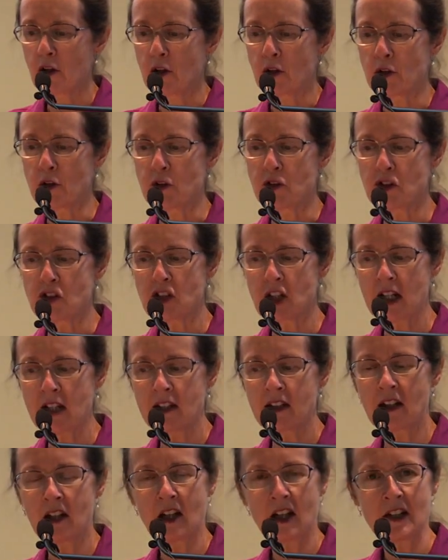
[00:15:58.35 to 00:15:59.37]
whose
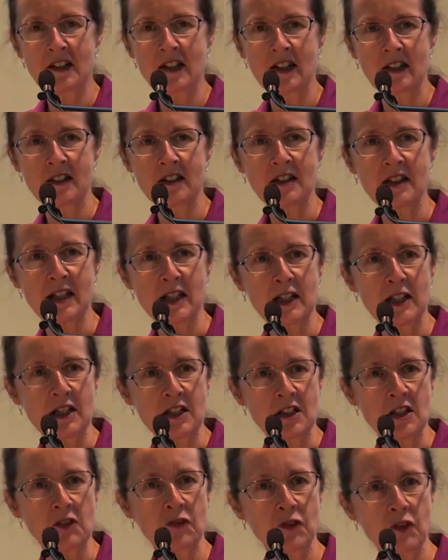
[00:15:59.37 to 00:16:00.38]
gender identity
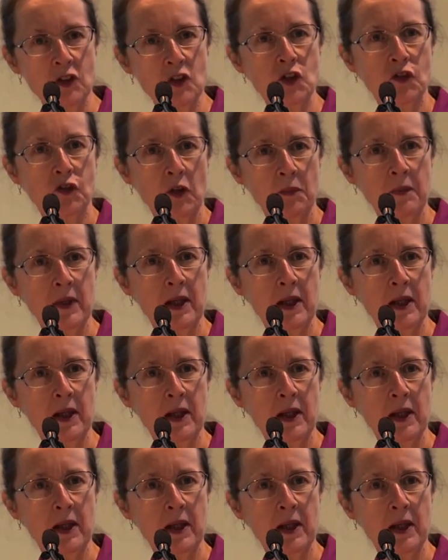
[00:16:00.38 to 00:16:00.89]
differs from